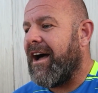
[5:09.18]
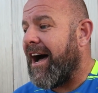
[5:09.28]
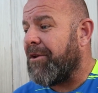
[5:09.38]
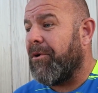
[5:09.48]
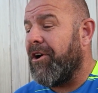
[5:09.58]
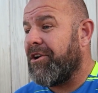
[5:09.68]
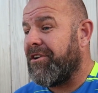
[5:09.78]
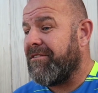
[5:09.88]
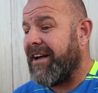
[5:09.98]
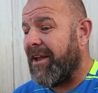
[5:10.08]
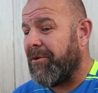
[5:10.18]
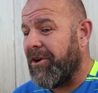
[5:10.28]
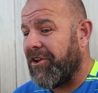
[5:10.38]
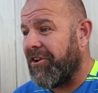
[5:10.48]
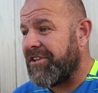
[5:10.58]
Hard work
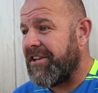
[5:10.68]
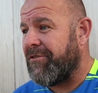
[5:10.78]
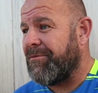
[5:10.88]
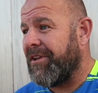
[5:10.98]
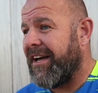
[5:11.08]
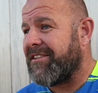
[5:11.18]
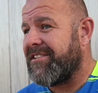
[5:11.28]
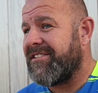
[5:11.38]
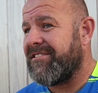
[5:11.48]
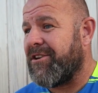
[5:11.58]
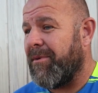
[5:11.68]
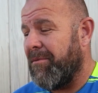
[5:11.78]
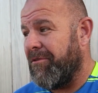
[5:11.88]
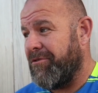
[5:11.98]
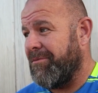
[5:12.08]
and honesty from the lads,
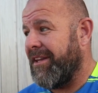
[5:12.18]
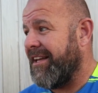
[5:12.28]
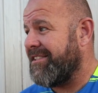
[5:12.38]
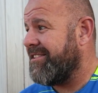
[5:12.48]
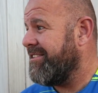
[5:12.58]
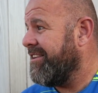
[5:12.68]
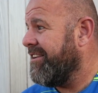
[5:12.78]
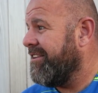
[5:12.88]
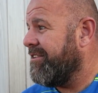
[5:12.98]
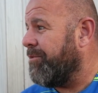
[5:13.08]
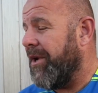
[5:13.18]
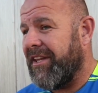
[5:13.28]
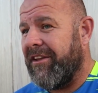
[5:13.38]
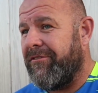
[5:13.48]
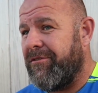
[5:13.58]
commitment from the lads. We'll
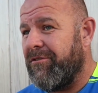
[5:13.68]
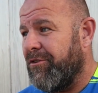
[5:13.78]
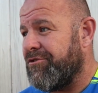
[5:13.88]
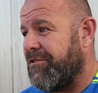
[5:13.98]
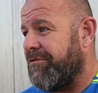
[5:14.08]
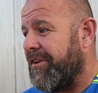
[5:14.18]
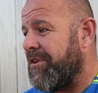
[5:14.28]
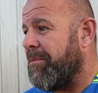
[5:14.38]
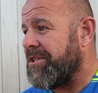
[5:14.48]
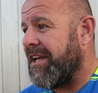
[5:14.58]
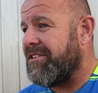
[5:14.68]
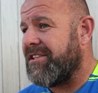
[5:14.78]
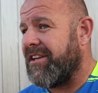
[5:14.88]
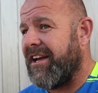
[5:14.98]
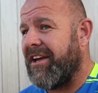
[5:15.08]
give 150%
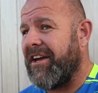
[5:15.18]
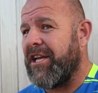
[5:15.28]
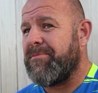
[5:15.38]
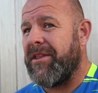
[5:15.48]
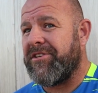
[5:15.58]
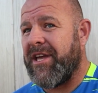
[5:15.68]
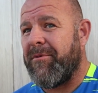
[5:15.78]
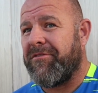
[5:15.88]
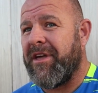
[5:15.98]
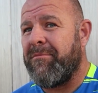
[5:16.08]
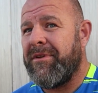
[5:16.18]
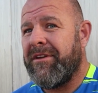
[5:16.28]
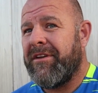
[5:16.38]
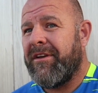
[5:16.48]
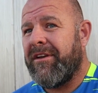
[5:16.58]
and I expect the same off them.
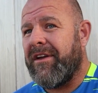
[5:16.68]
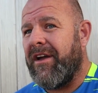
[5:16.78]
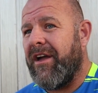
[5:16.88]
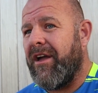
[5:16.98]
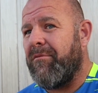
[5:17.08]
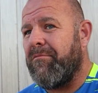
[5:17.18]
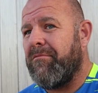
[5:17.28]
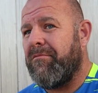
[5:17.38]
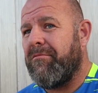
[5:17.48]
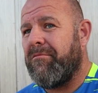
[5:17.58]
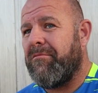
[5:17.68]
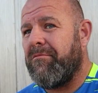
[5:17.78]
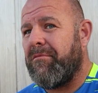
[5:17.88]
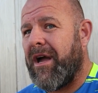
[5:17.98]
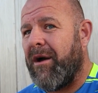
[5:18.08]

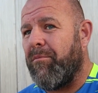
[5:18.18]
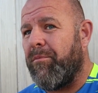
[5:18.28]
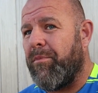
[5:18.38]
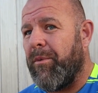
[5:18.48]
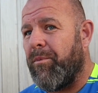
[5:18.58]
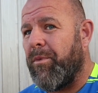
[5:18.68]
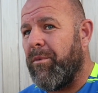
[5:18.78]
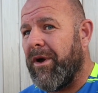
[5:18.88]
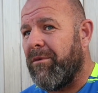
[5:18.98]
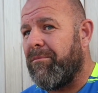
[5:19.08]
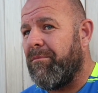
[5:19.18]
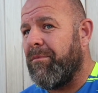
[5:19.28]
And we will.